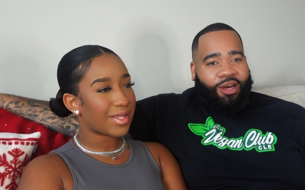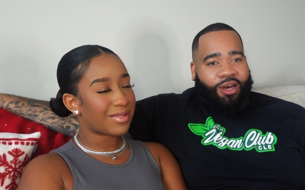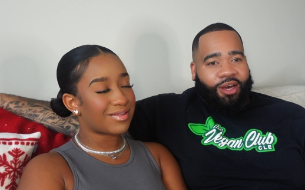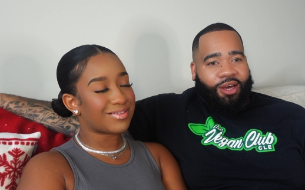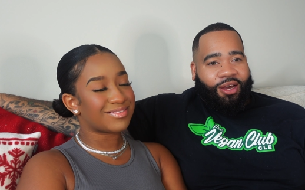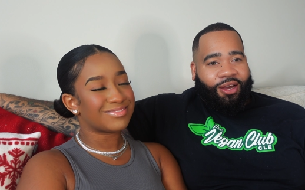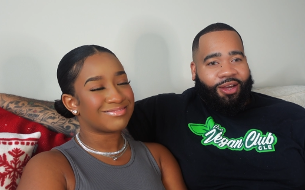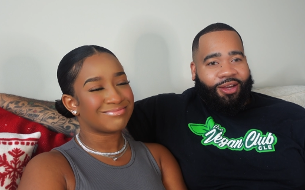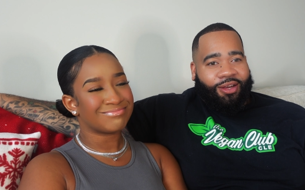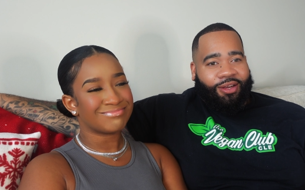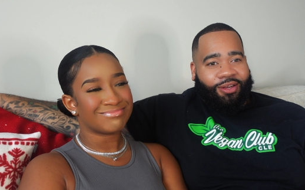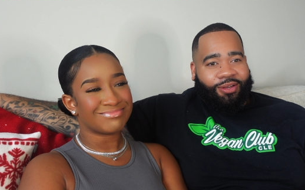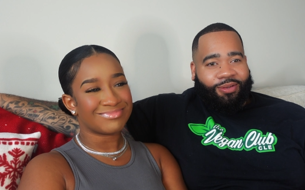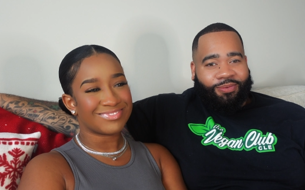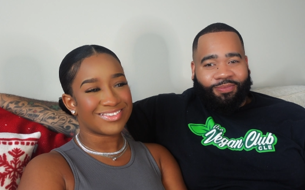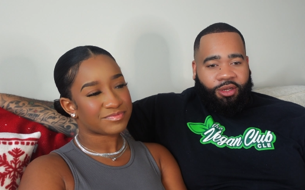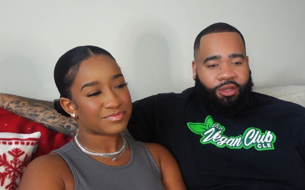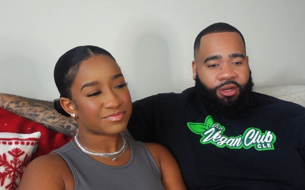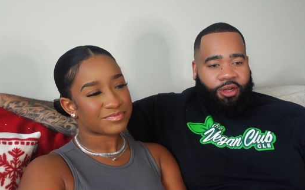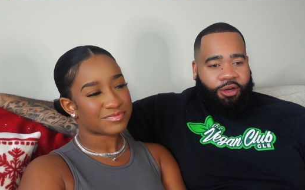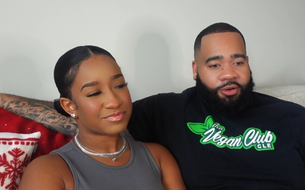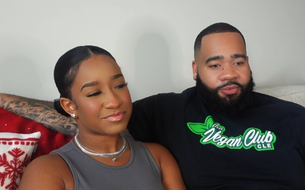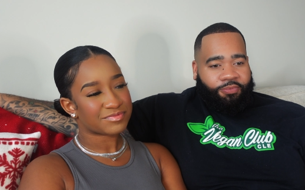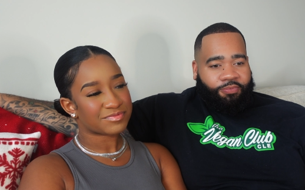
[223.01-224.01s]
Speaker 1: Um, you
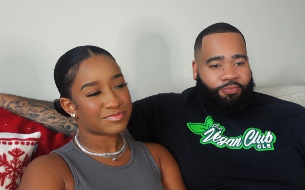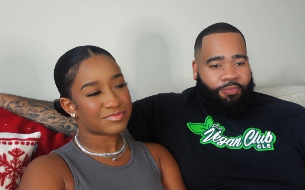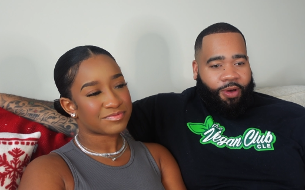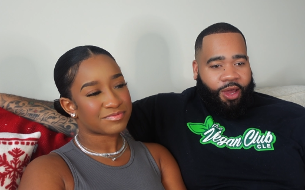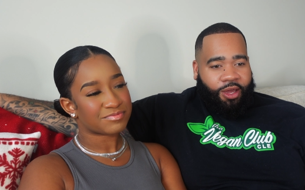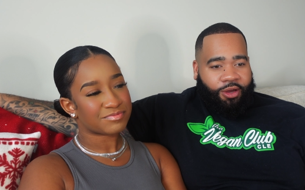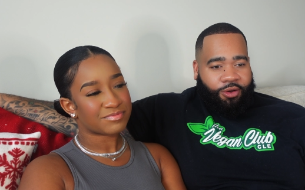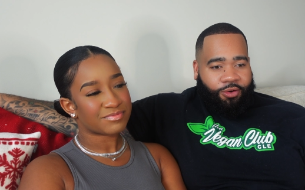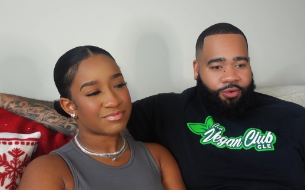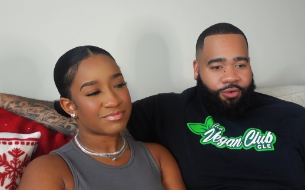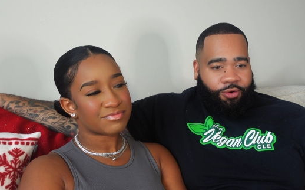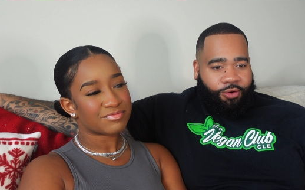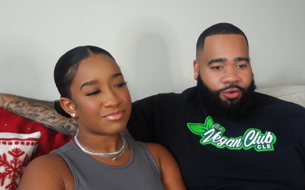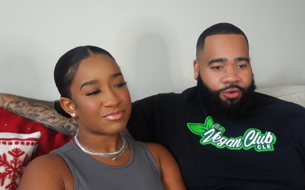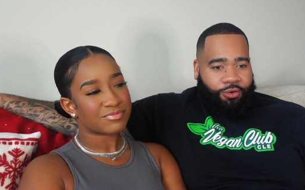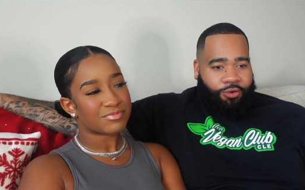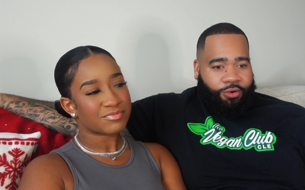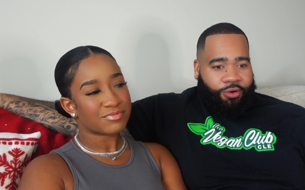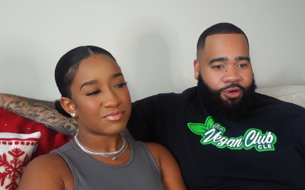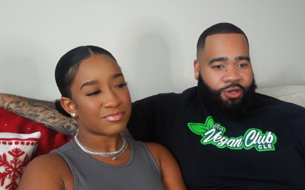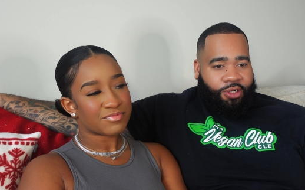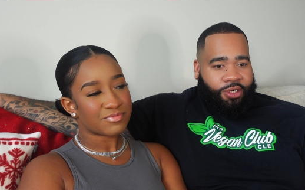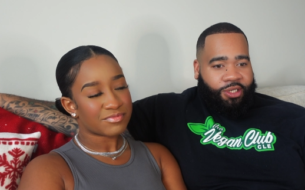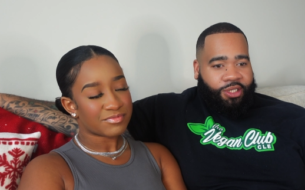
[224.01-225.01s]
know, Michael
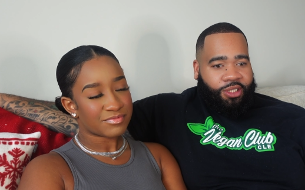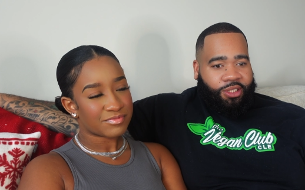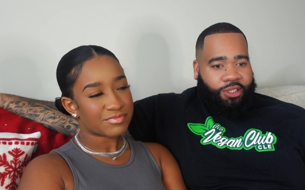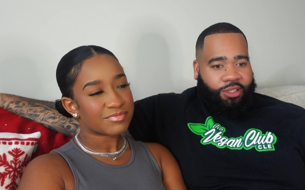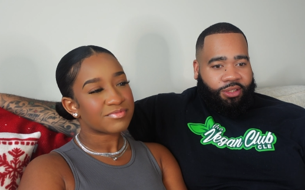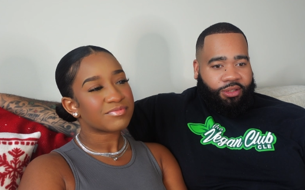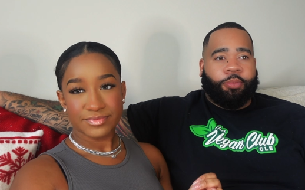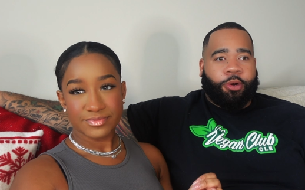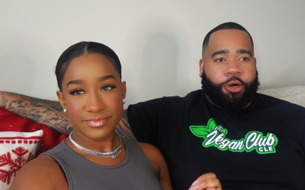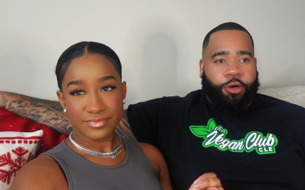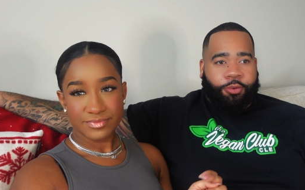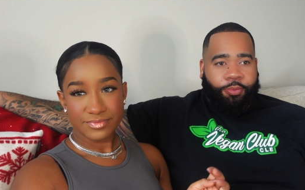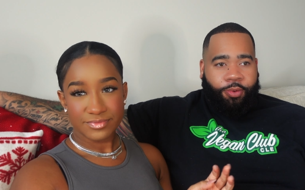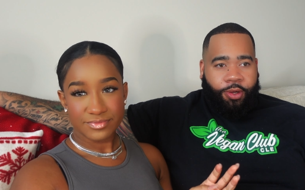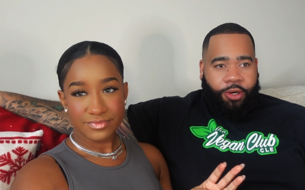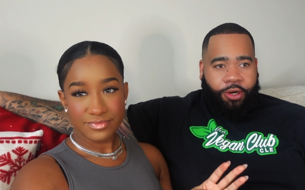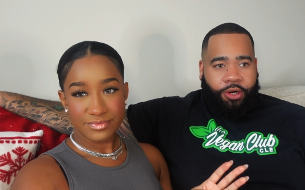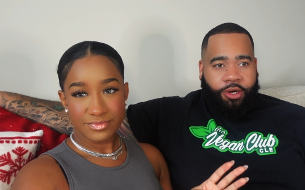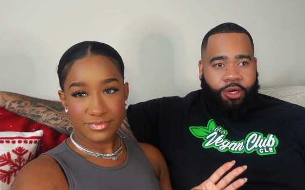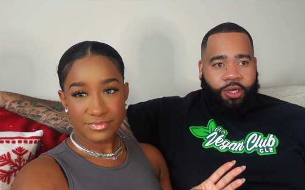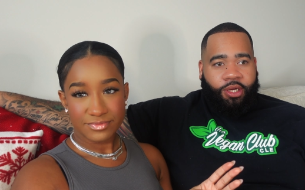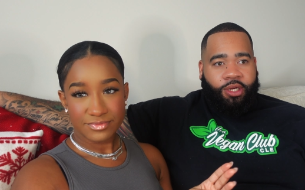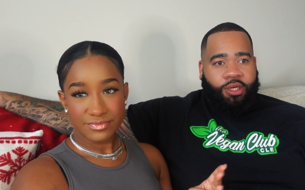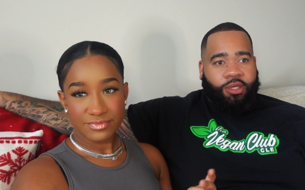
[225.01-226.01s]
Kors,
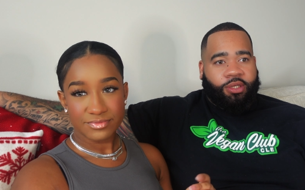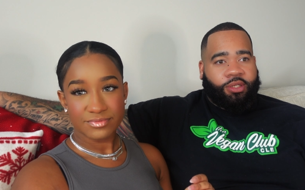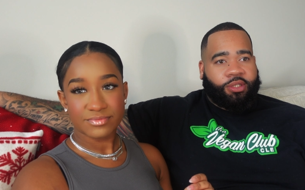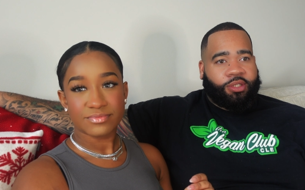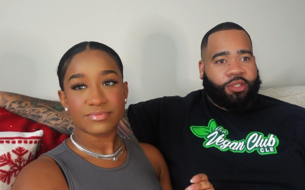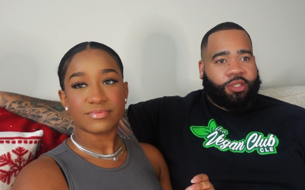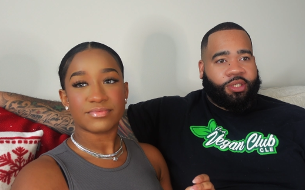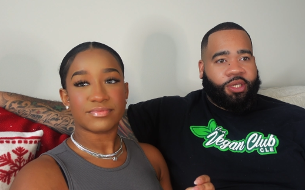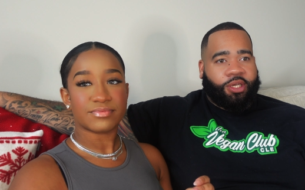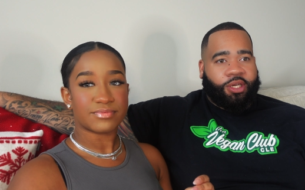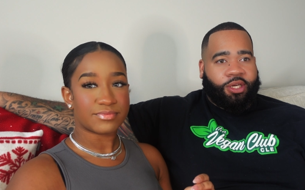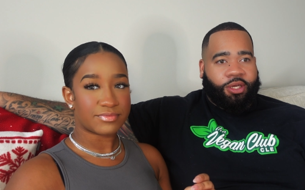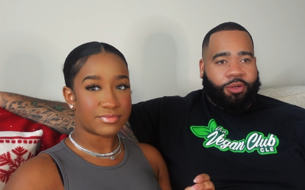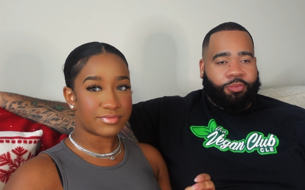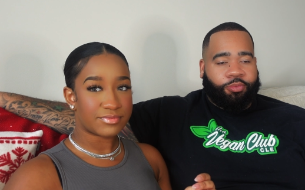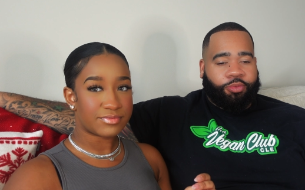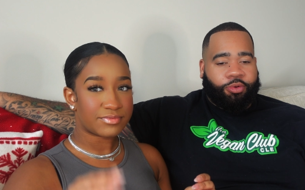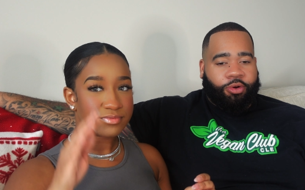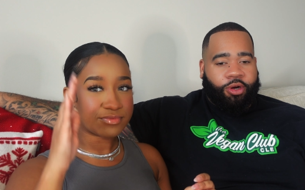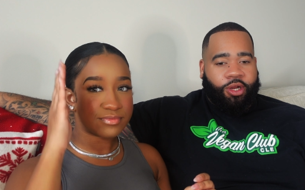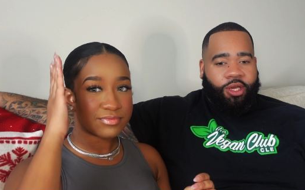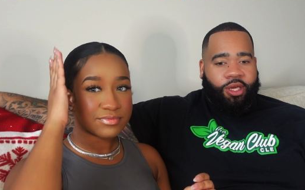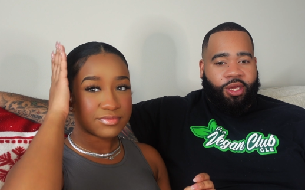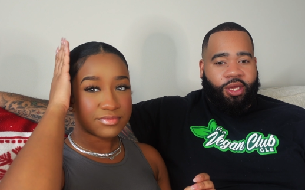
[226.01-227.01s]
Burberry was a mm -hmm. good mm-hmm.
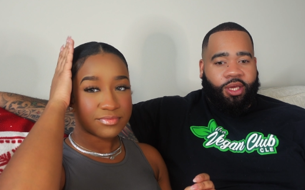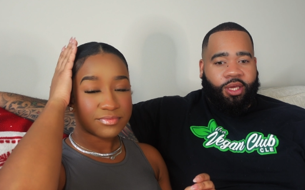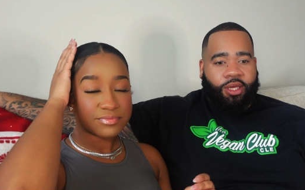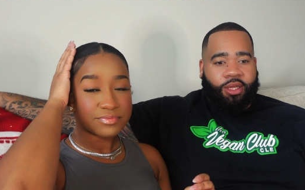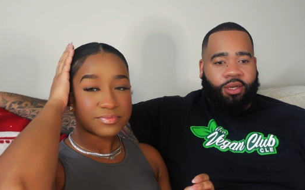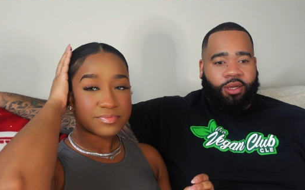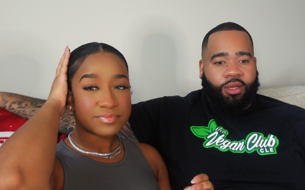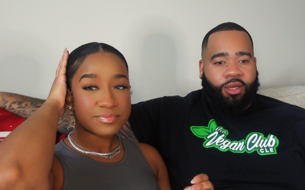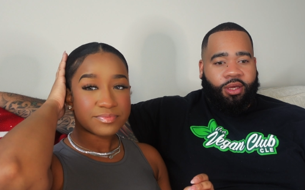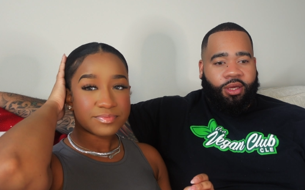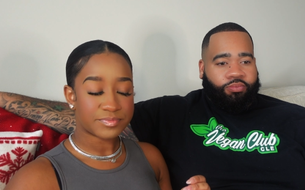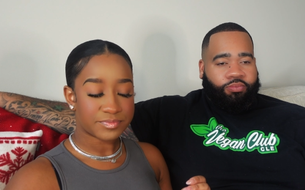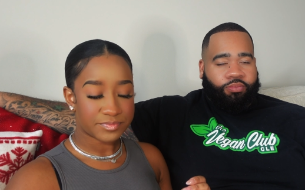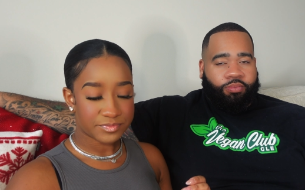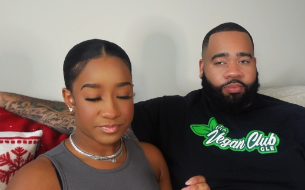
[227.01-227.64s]
brand.